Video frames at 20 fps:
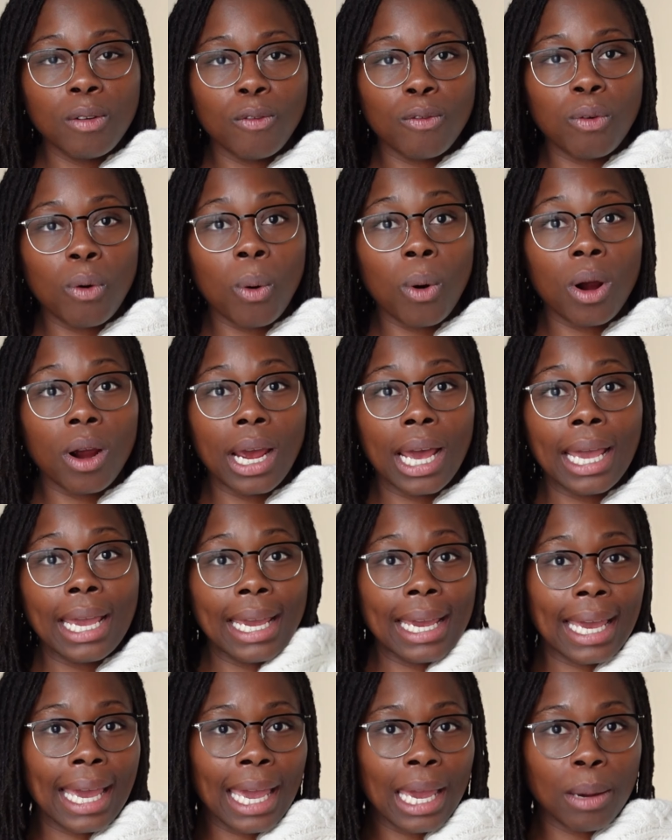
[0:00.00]
for a
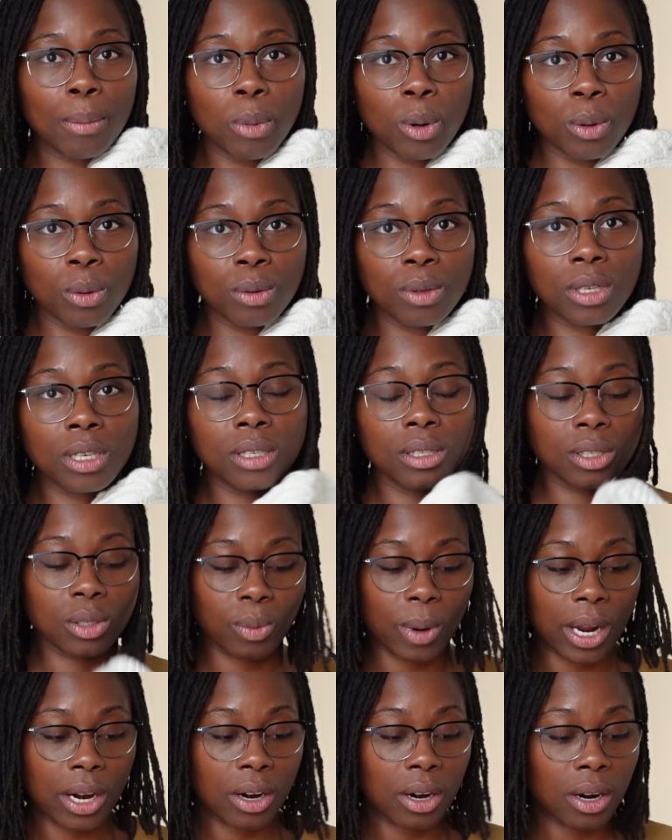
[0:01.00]
cabled
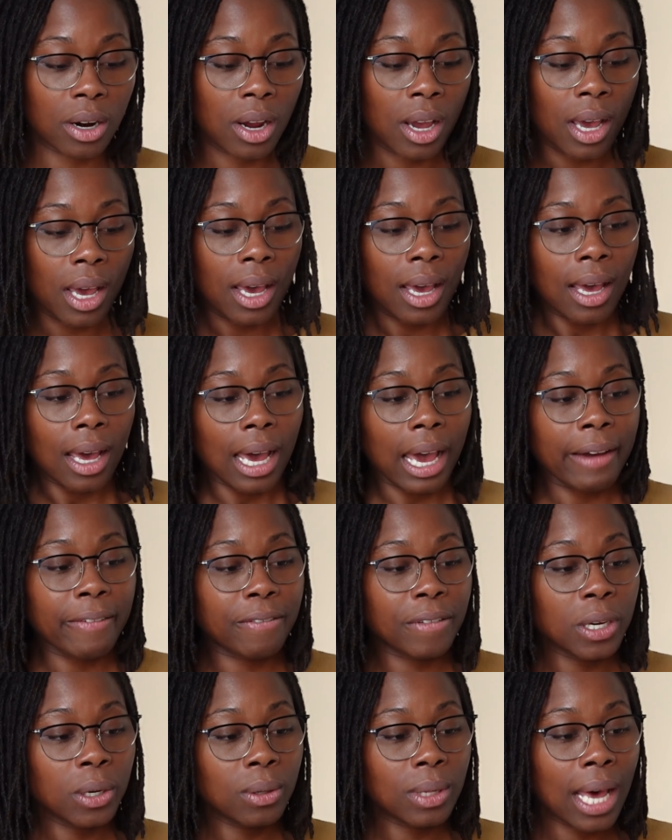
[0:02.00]
sweater. I
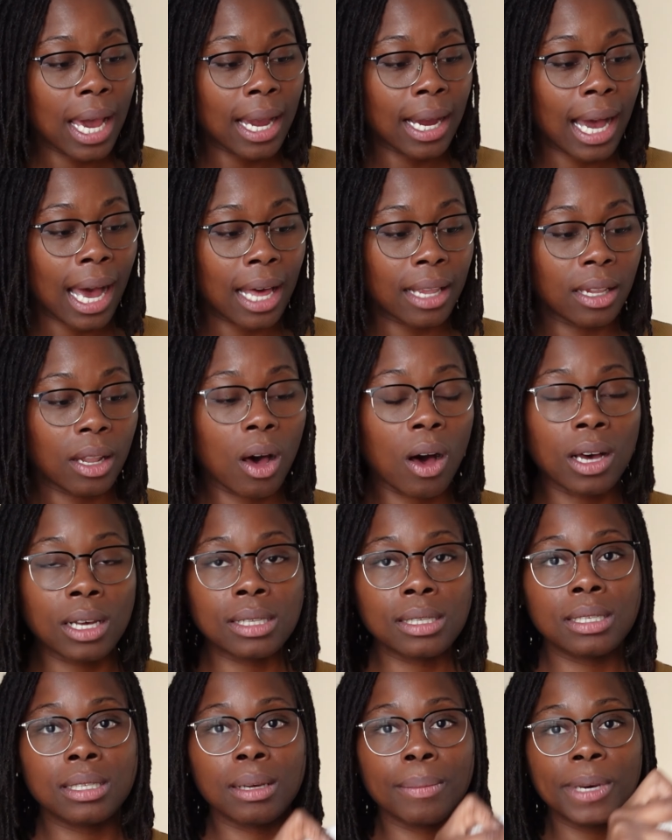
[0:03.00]
feel like I
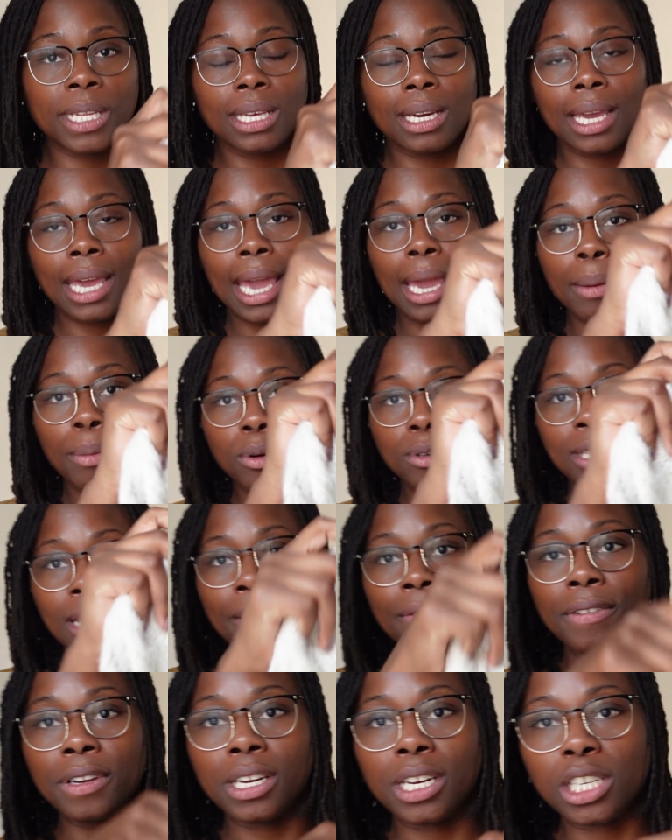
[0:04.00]
lost some of the cable
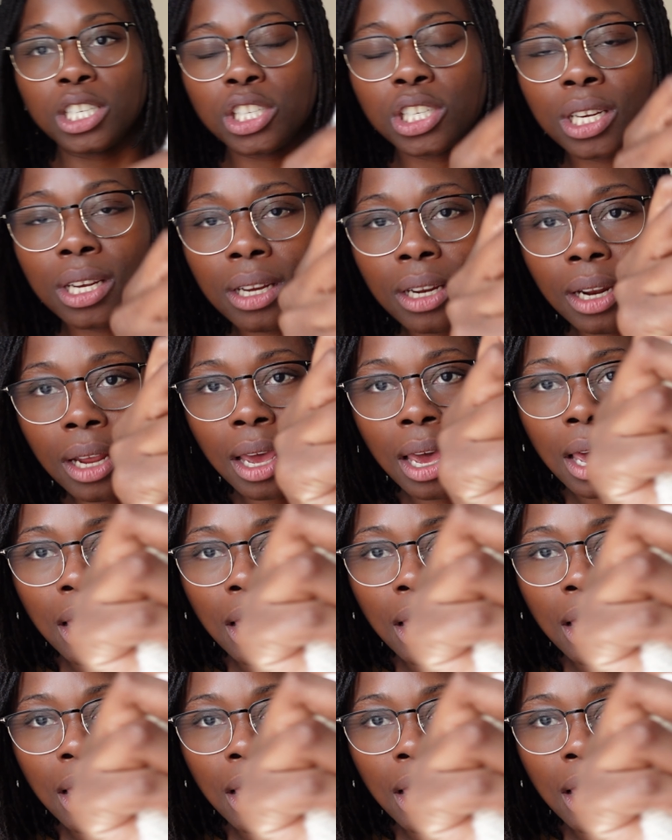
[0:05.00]
definition